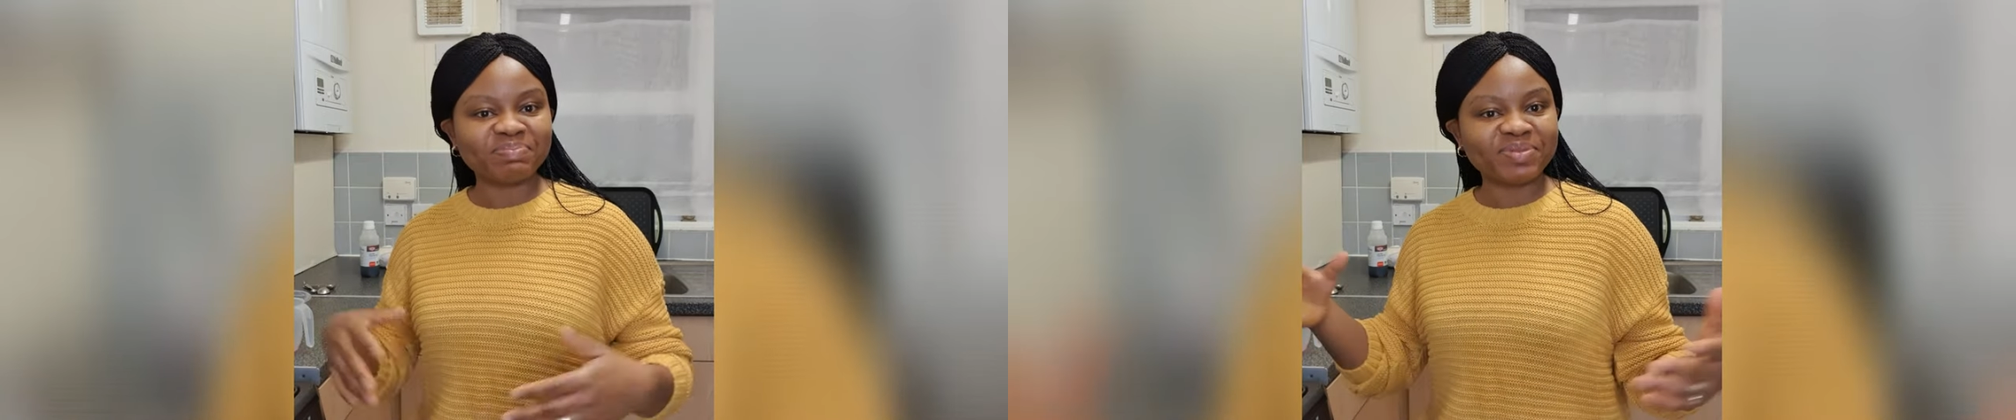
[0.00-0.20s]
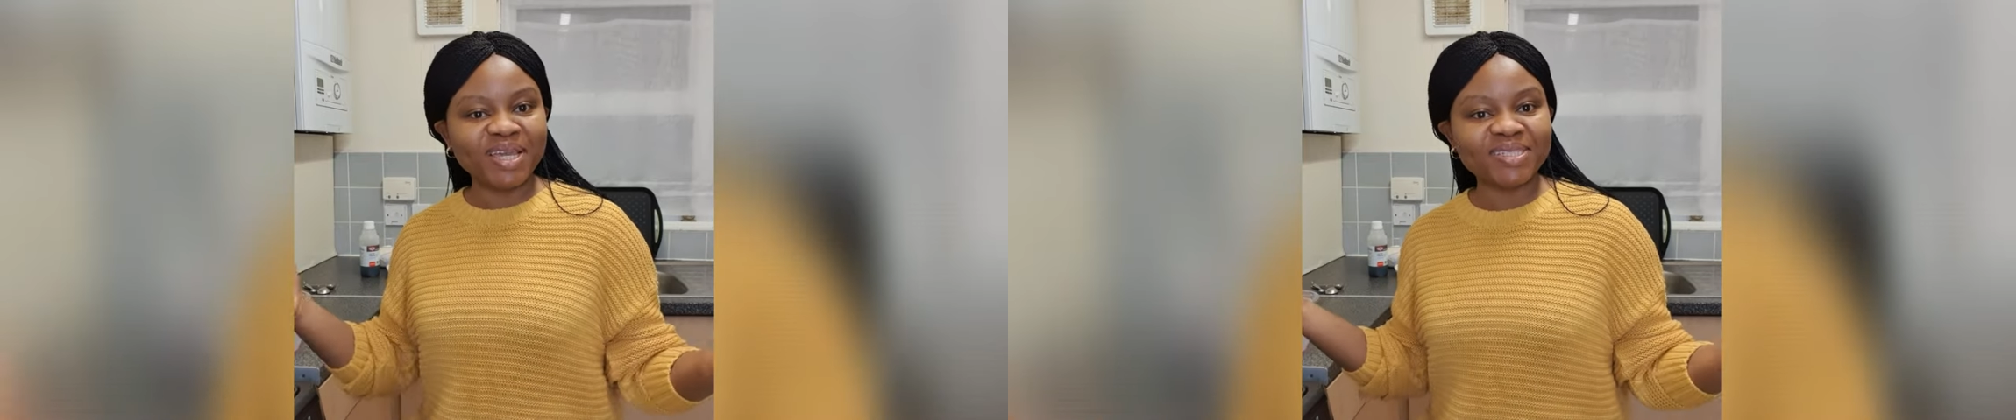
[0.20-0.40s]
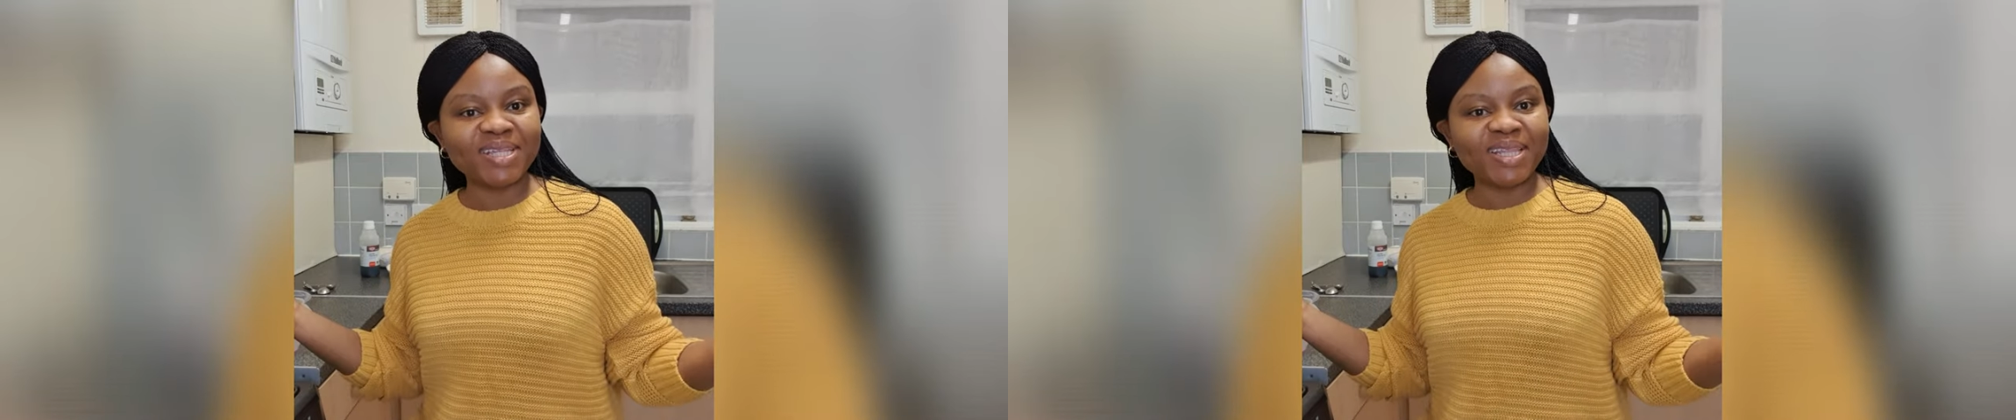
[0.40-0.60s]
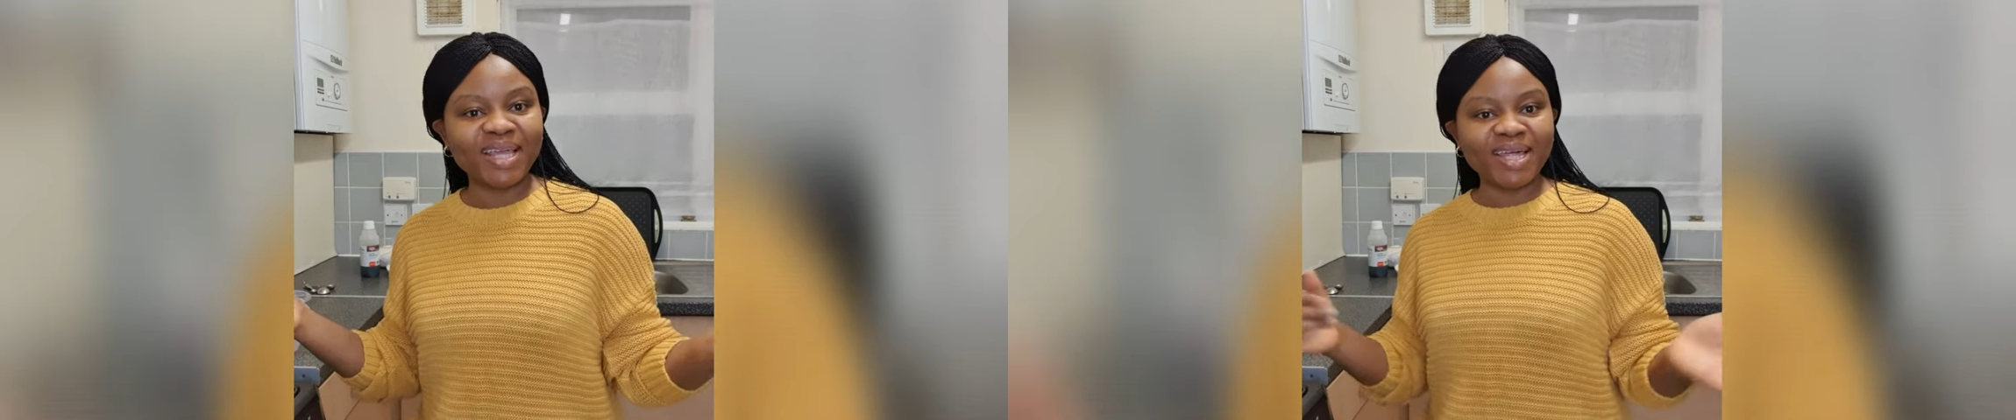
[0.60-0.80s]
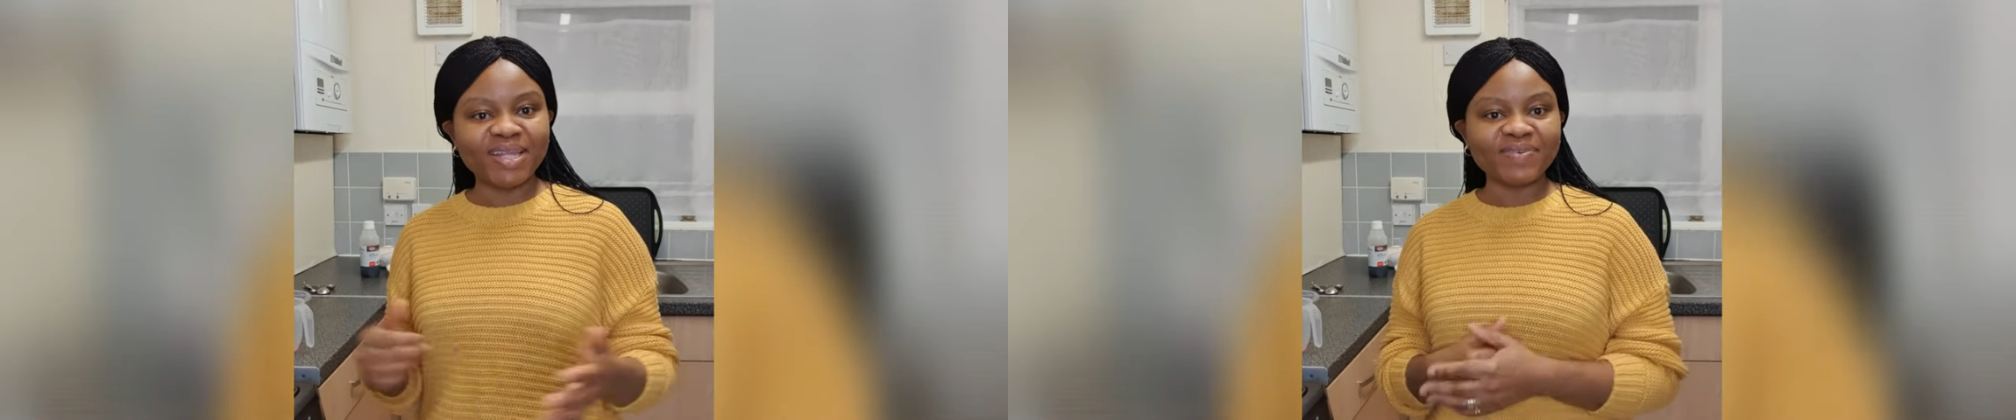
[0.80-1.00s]
There's a
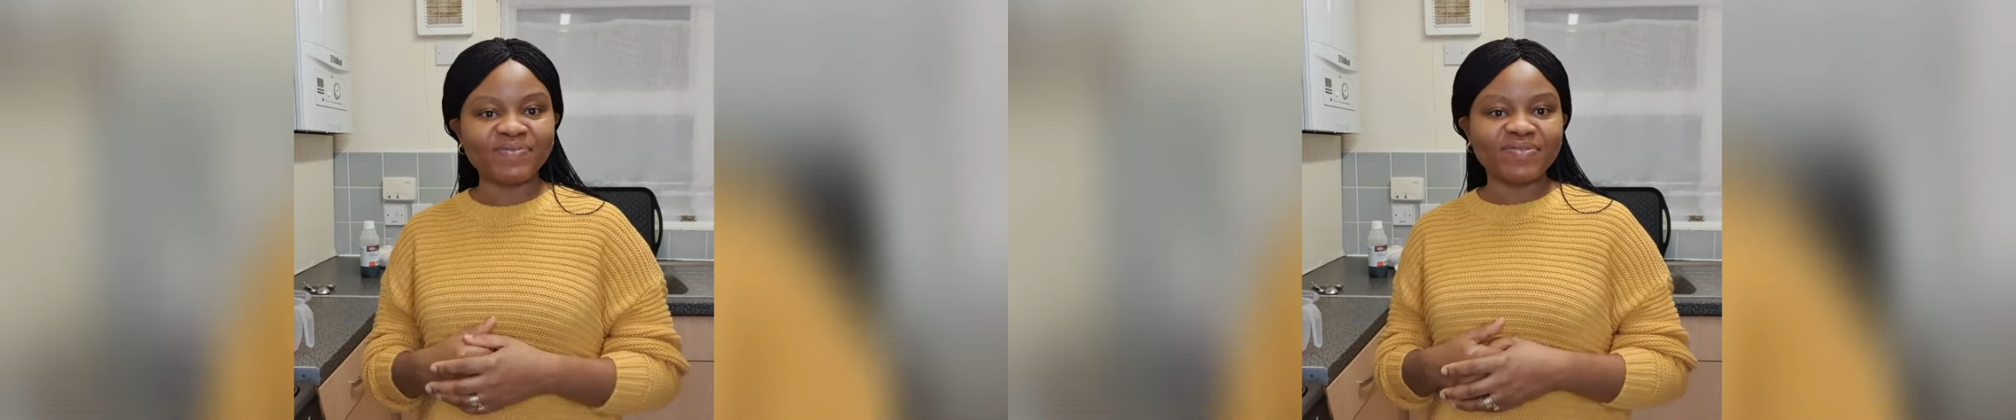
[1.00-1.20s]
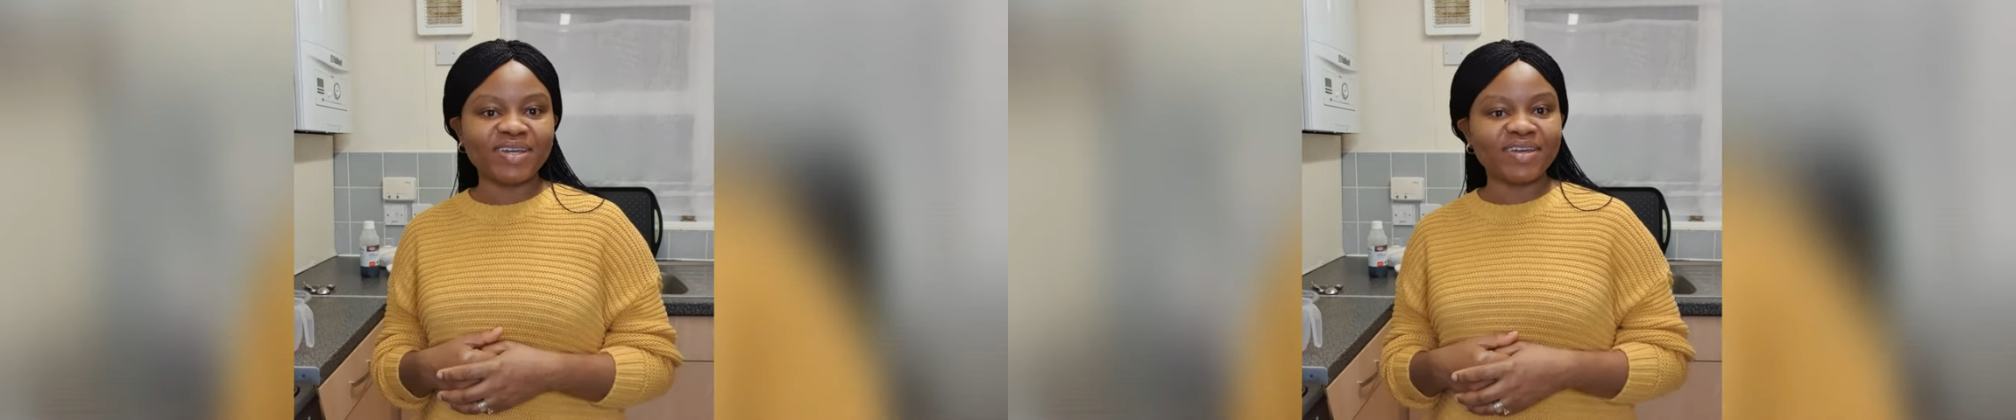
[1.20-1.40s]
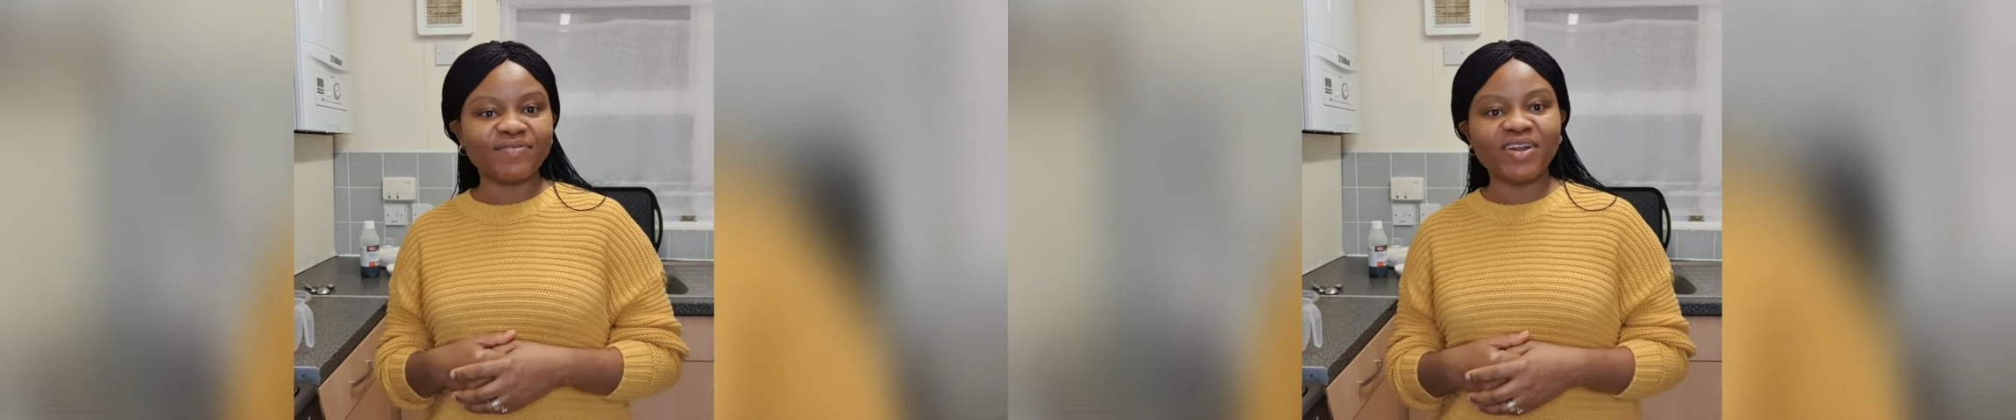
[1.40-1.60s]
lot of